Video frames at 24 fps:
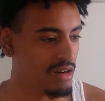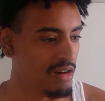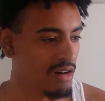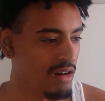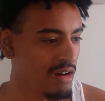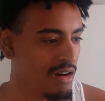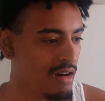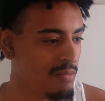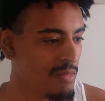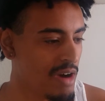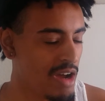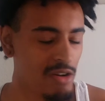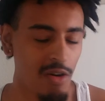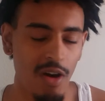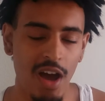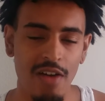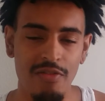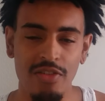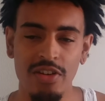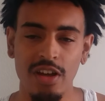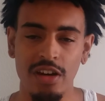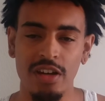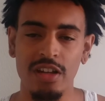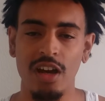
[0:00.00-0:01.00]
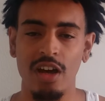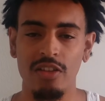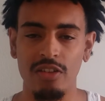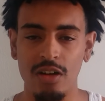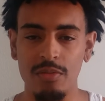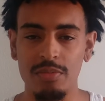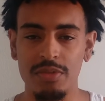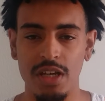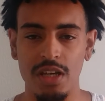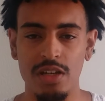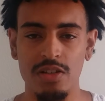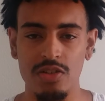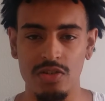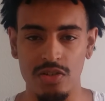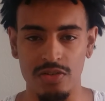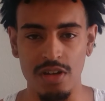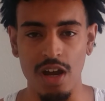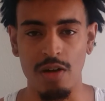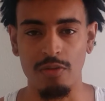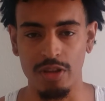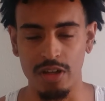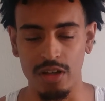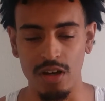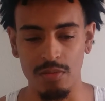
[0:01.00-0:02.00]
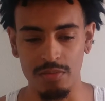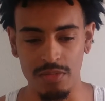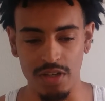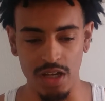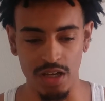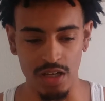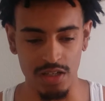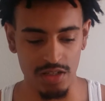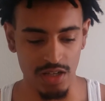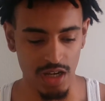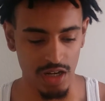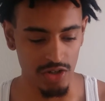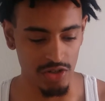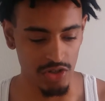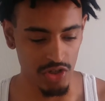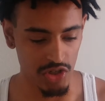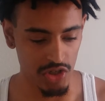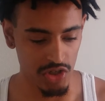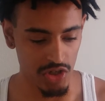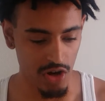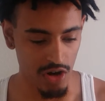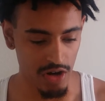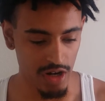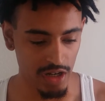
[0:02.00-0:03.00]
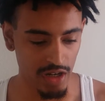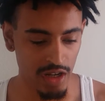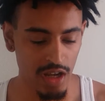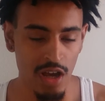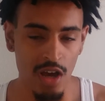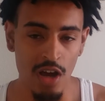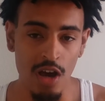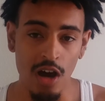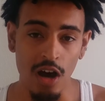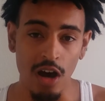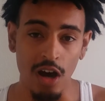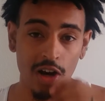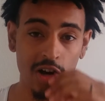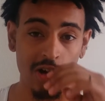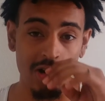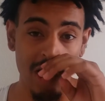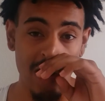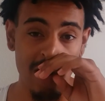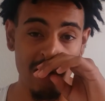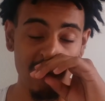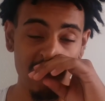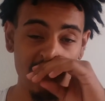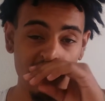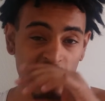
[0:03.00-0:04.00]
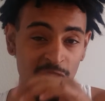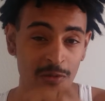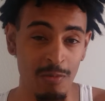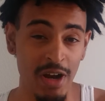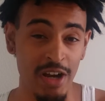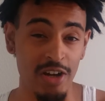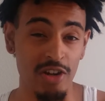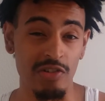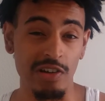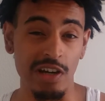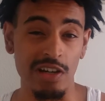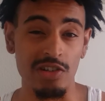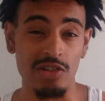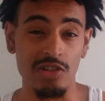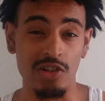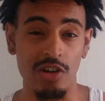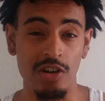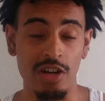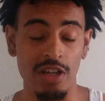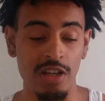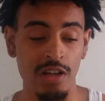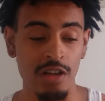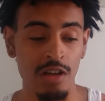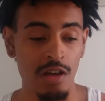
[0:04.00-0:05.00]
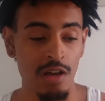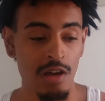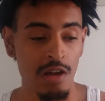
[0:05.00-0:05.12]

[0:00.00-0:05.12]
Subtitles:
I know I haven't done any other updates, so it's not really an update. It's kind of just starting a chronicle of my dread journey.